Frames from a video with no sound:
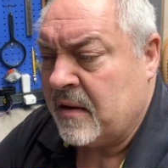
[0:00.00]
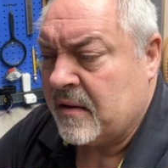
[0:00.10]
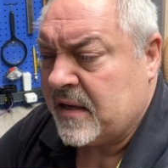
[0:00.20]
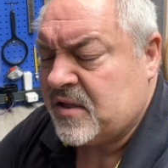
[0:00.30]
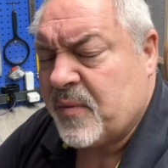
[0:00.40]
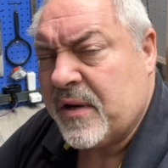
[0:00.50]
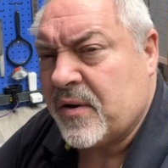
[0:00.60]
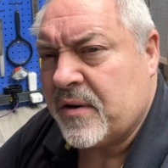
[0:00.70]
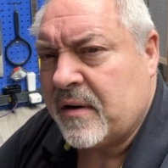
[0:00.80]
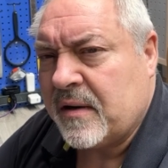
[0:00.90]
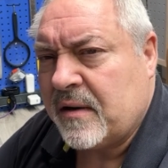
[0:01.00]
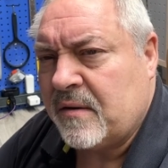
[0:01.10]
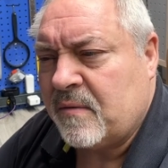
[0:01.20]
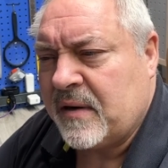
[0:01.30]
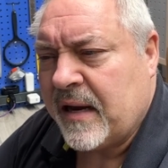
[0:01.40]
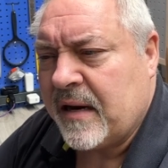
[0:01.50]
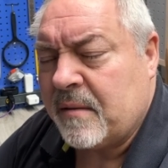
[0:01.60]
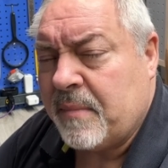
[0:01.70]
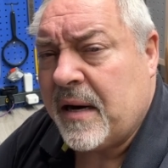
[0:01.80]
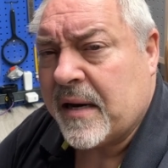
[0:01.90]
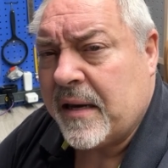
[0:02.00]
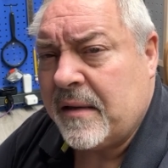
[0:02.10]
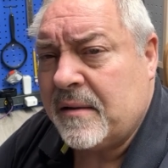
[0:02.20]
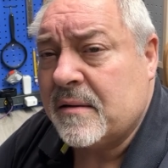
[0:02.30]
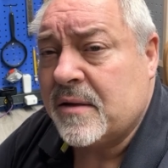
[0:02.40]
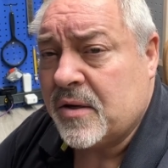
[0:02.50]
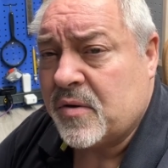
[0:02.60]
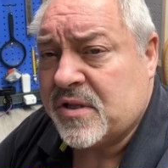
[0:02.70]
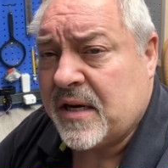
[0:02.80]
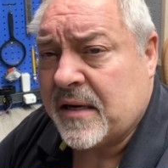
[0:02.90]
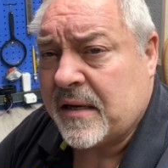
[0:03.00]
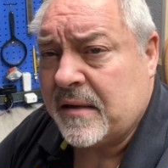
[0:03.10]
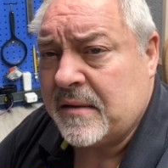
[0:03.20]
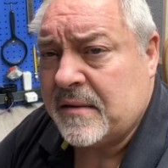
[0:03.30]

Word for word: And that's when you learned how one hand pocky, no shocky.